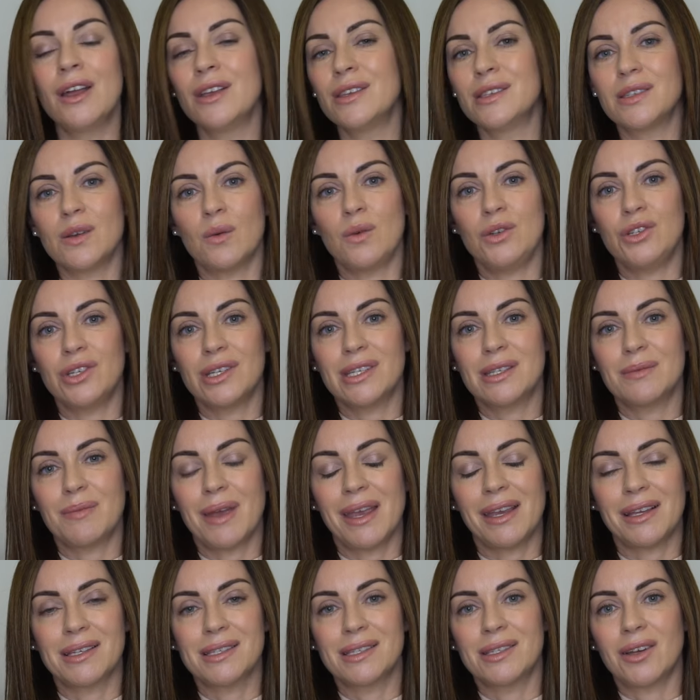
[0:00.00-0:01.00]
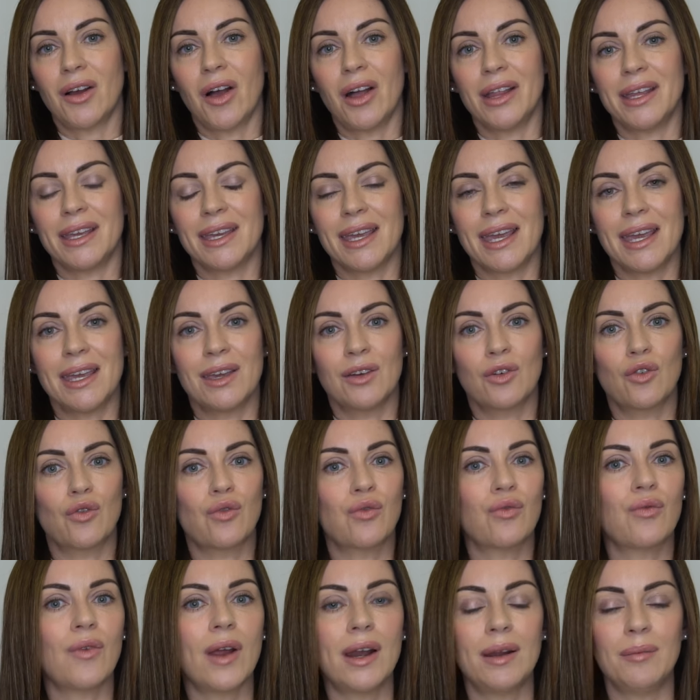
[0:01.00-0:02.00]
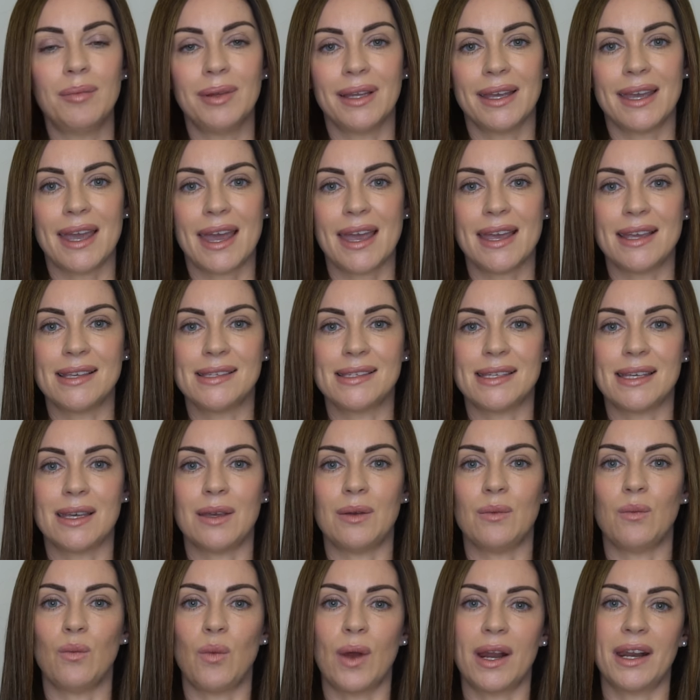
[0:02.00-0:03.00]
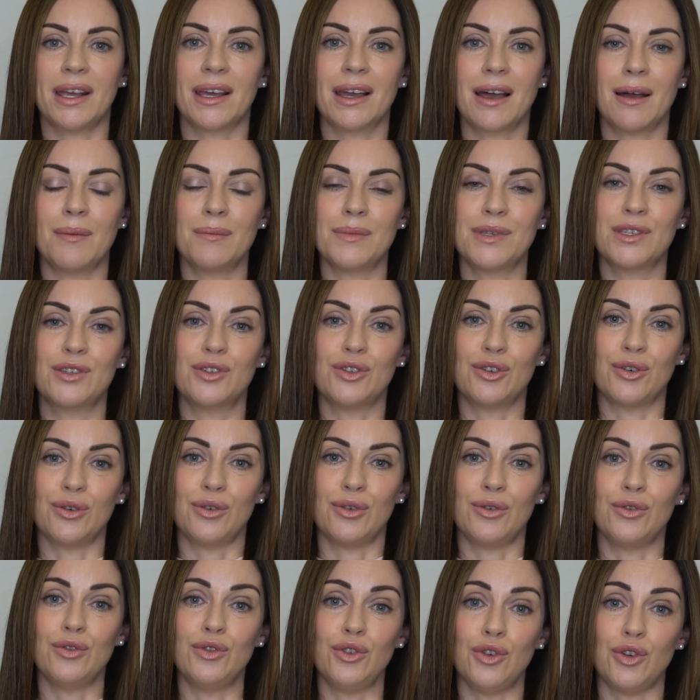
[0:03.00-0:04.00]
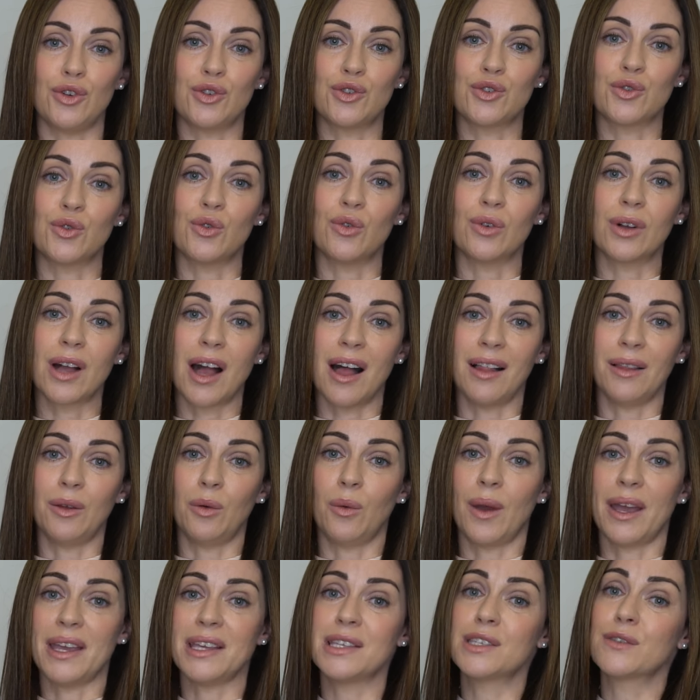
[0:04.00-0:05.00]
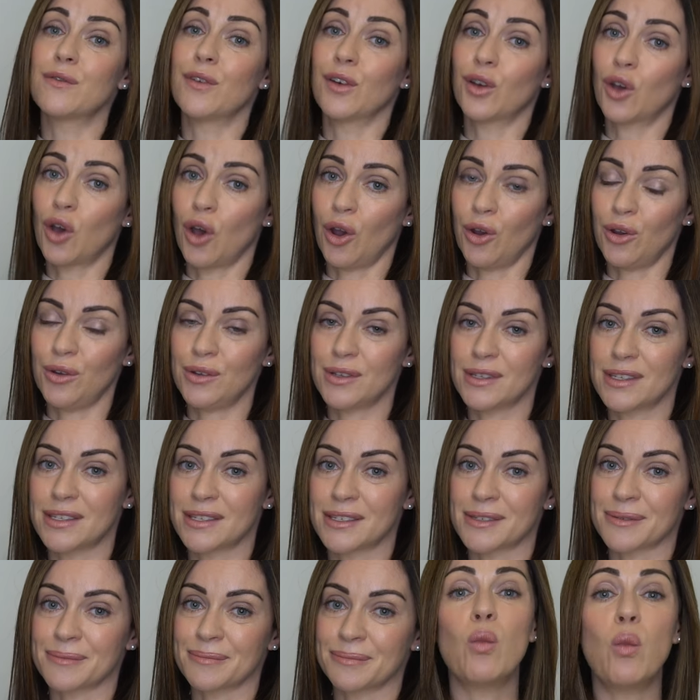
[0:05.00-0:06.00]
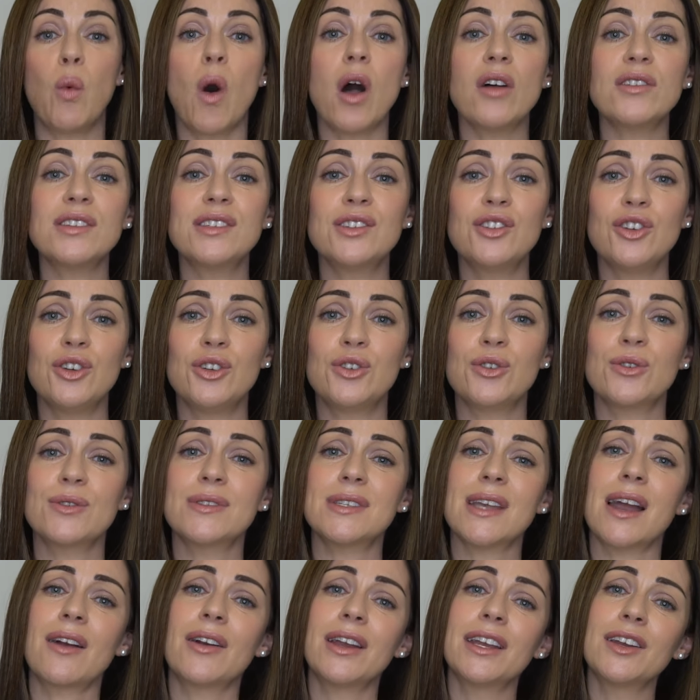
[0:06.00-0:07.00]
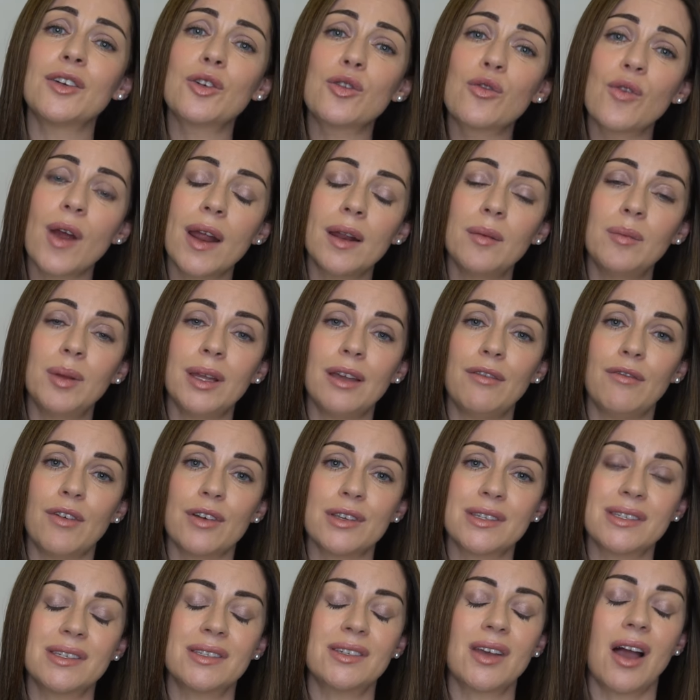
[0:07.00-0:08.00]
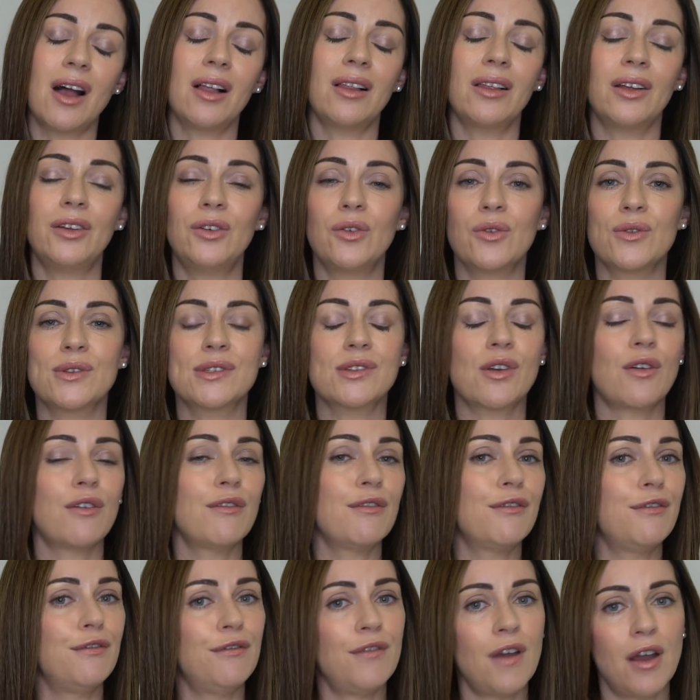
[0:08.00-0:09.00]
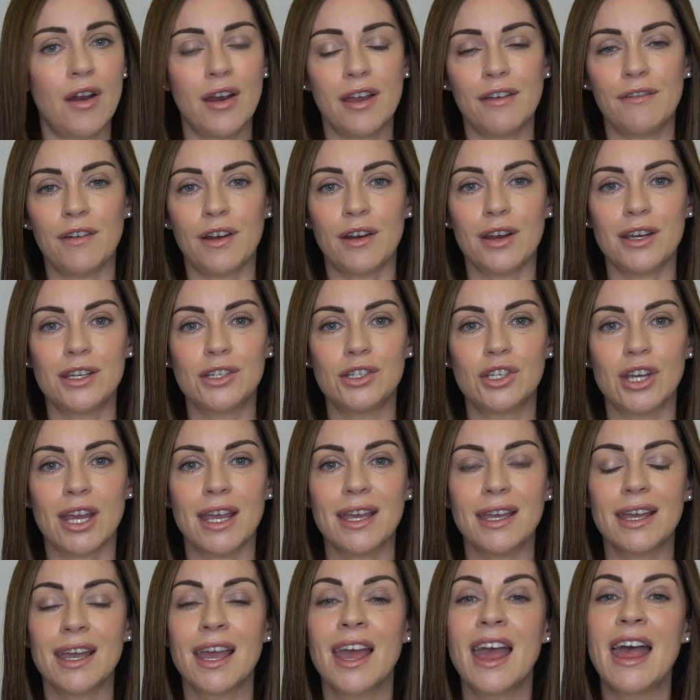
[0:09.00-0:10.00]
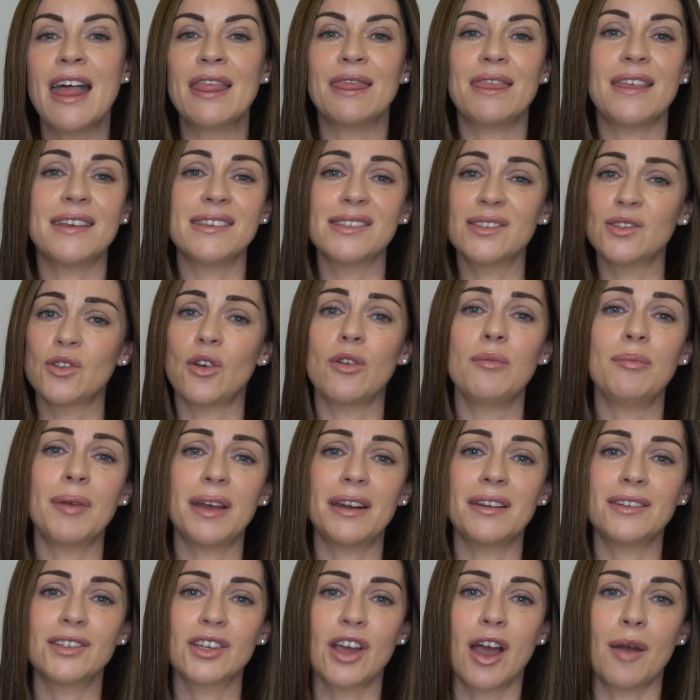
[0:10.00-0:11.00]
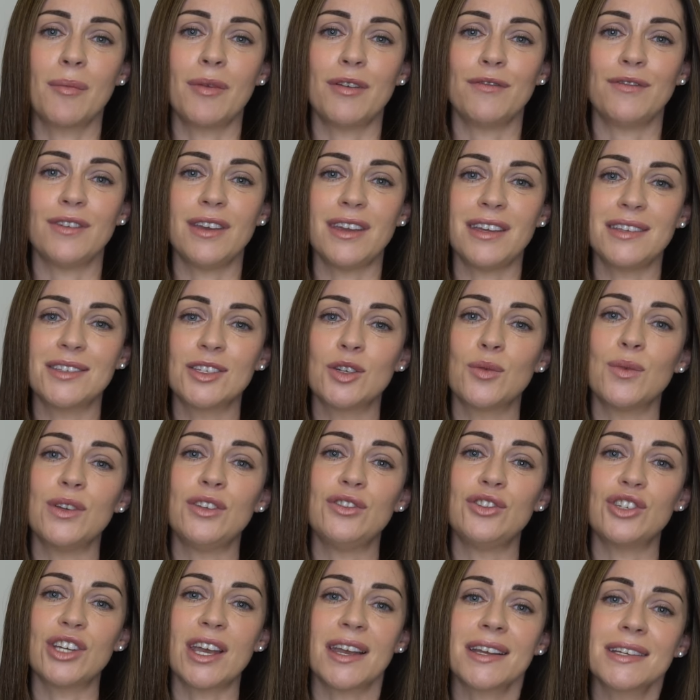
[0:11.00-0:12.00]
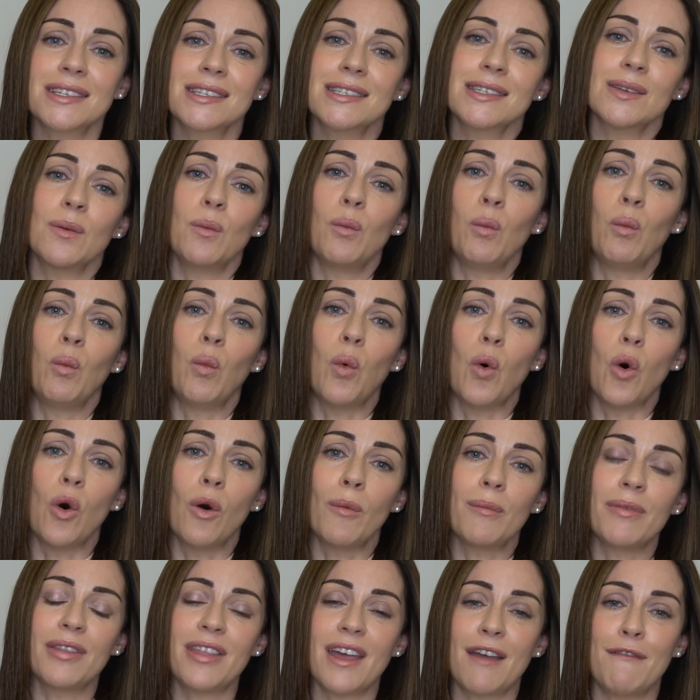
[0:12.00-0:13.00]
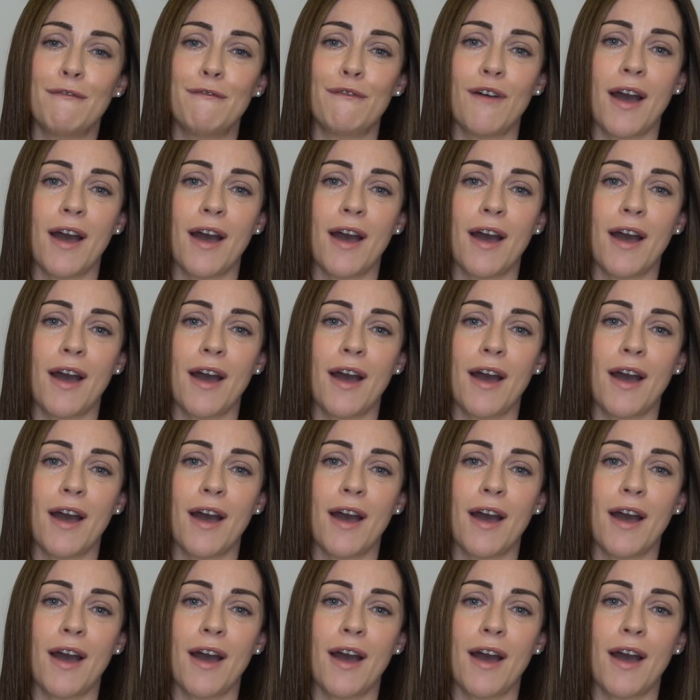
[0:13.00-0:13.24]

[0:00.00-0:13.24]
So it just makes styling incredibly easy when it comes to neutral colorways for coats. Whilst neutrals are incredibly versatile and also very, very chic, there's no better time of year to inject some warmth and